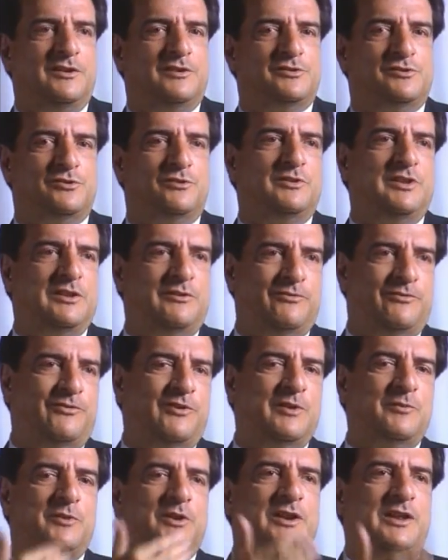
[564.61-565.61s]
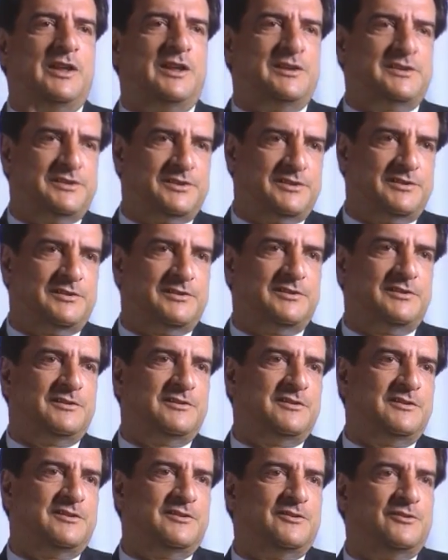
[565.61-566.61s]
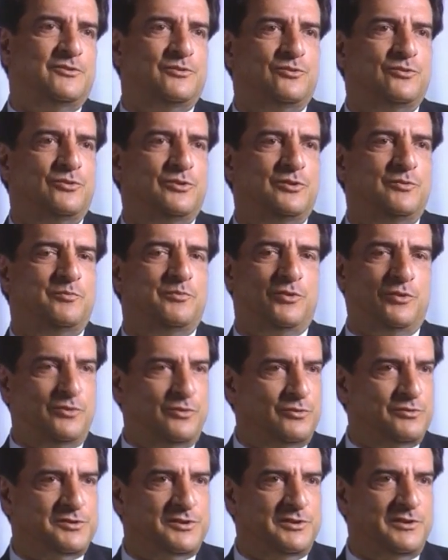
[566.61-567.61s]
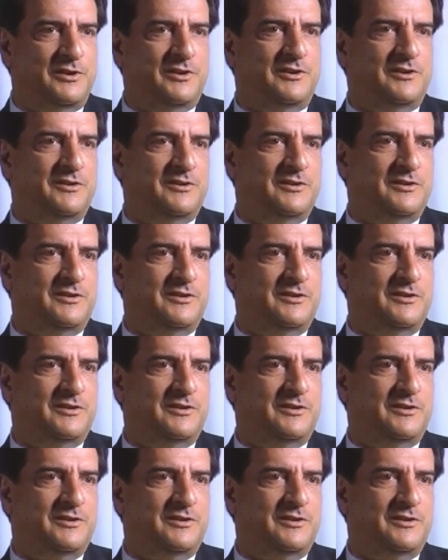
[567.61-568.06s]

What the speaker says: so that Pharmanex would produce there.